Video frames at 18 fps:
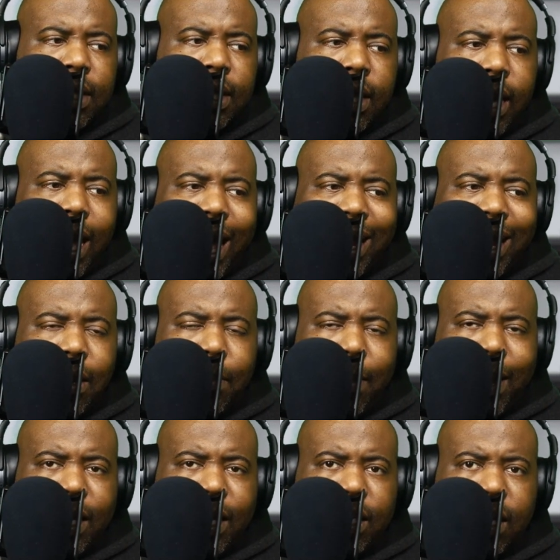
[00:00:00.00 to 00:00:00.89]
and
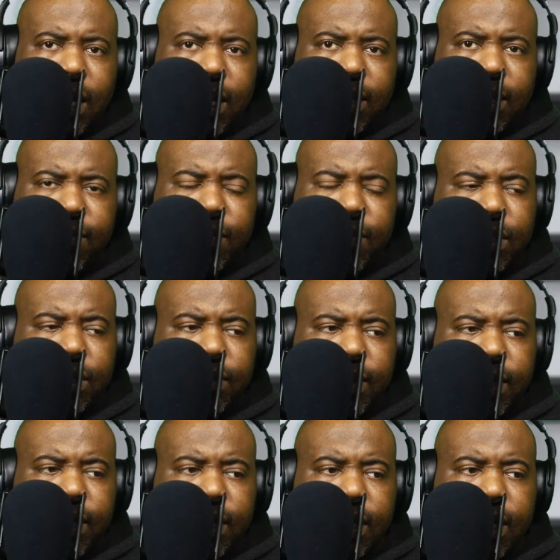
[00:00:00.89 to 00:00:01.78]
Madchild
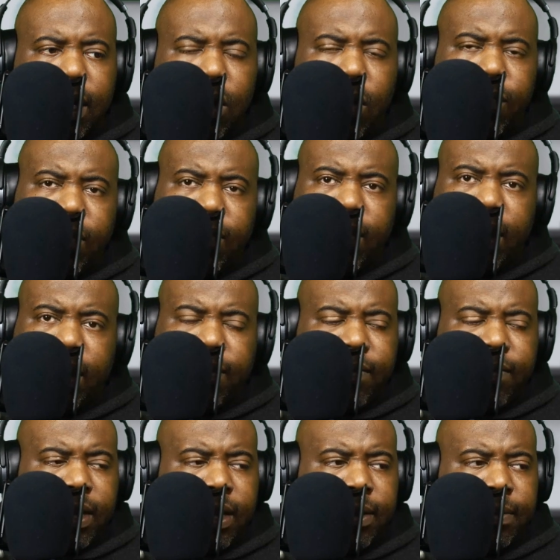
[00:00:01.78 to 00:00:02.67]
featuring Nova
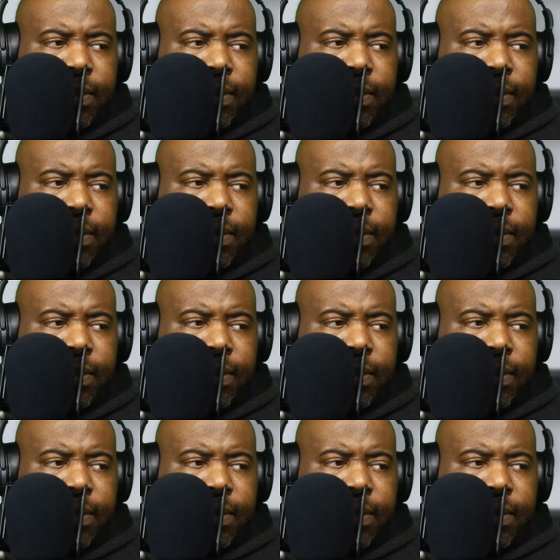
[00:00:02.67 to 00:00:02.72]
Rockafeller.